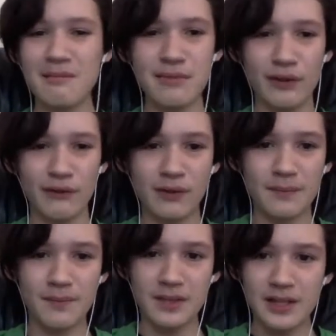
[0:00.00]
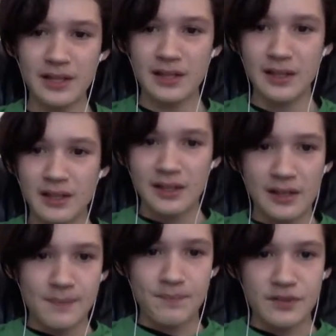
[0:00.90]
Beautiful.
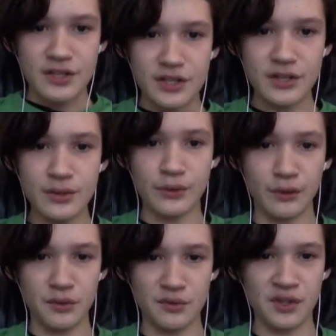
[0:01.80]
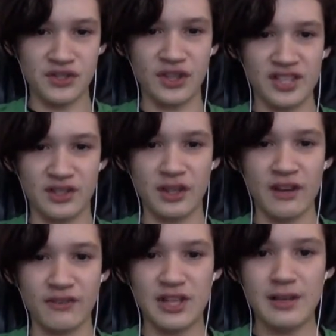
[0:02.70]
He knew there was one slice
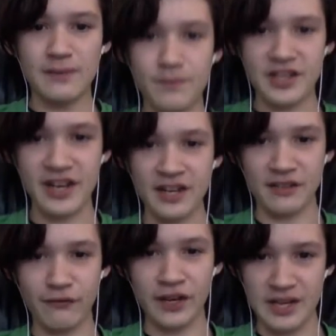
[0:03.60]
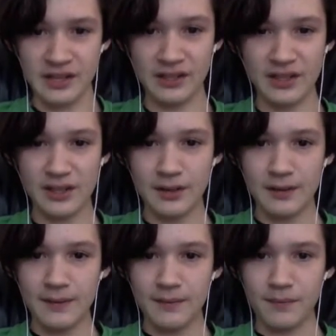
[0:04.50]
left. He had to find it.
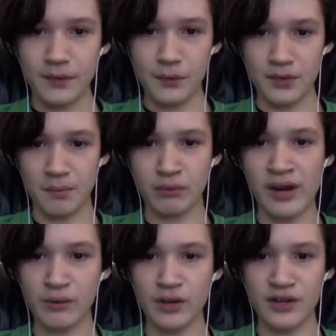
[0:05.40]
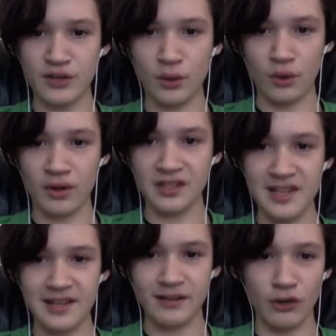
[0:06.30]
There was a bright red door at
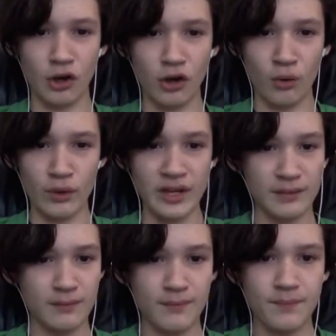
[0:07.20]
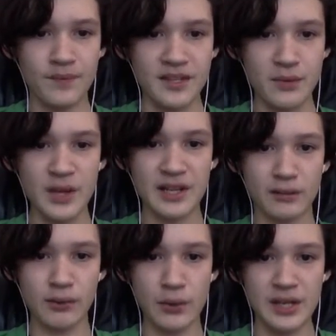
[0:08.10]
the end of the hallway. He went
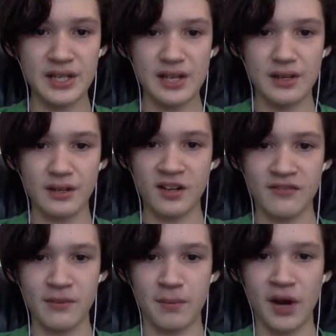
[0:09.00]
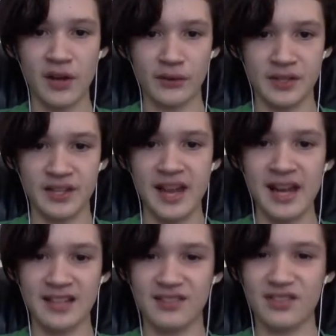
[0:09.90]
through it, not even bothering to
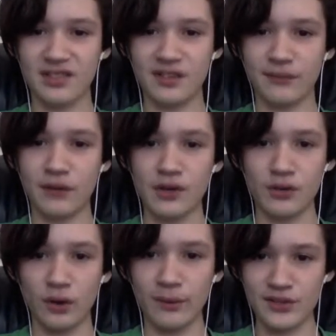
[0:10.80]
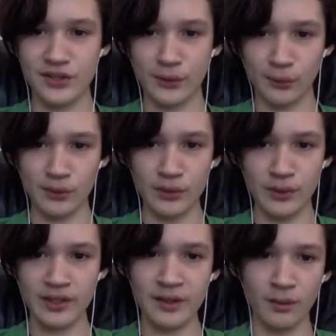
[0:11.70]
ask since the front door was so
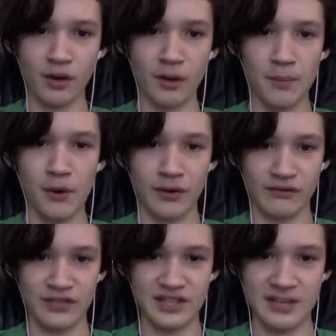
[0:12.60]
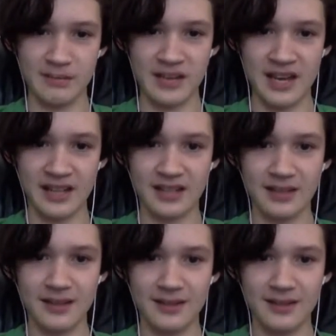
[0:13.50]
rude and they were all part of the same gang.